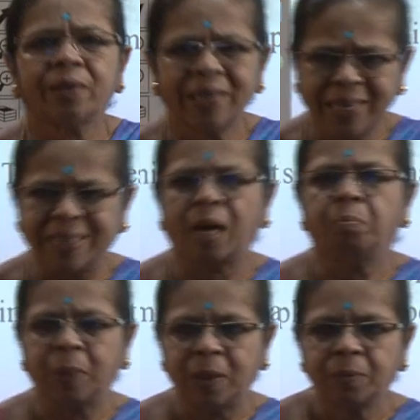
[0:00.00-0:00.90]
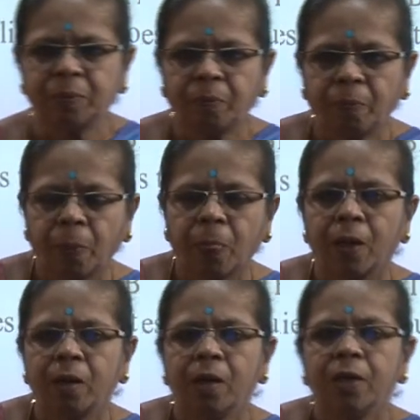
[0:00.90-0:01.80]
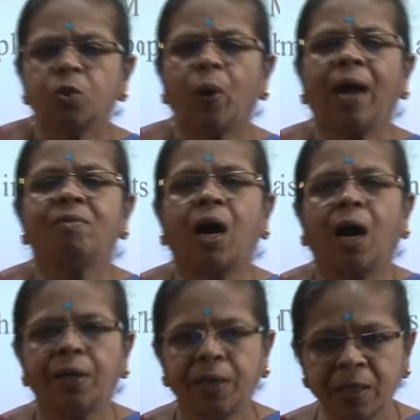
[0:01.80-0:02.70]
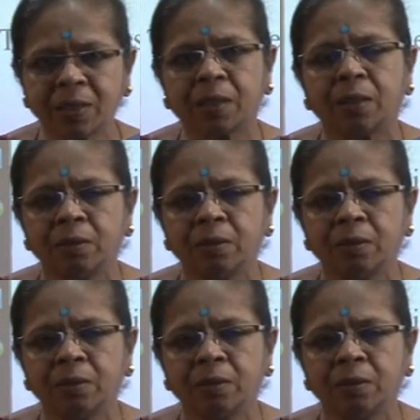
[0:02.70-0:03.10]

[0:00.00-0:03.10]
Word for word: an example. So, I have a hard disk,